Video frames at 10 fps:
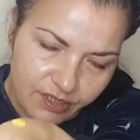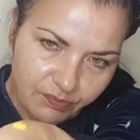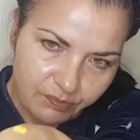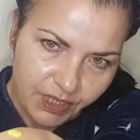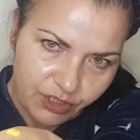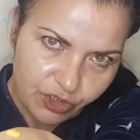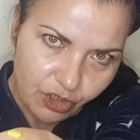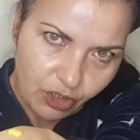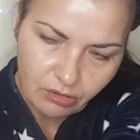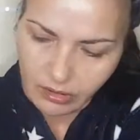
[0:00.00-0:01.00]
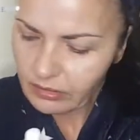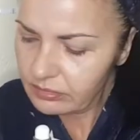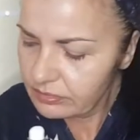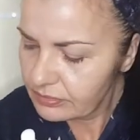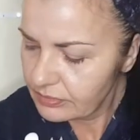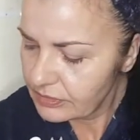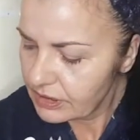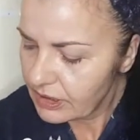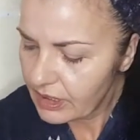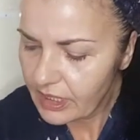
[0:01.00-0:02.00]
is a peach colour.
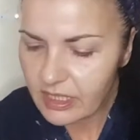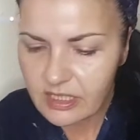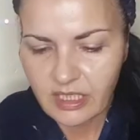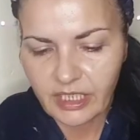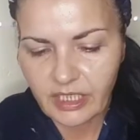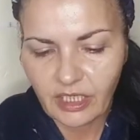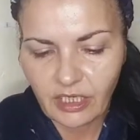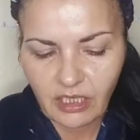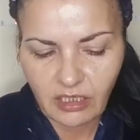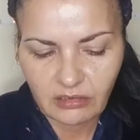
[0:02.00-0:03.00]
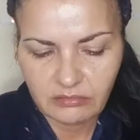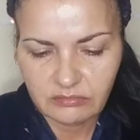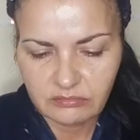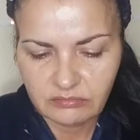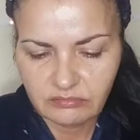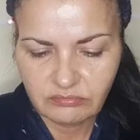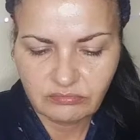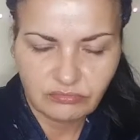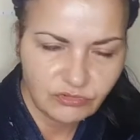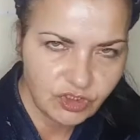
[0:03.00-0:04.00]
It's like a
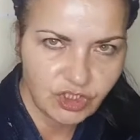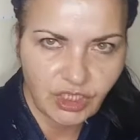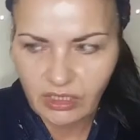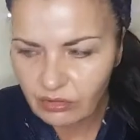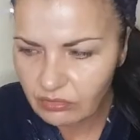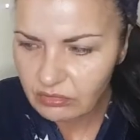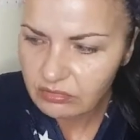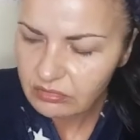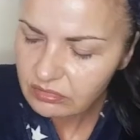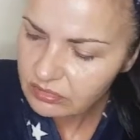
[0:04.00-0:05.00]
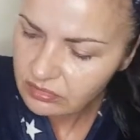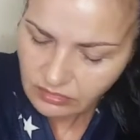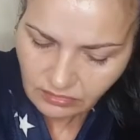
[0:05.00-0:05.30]
gel,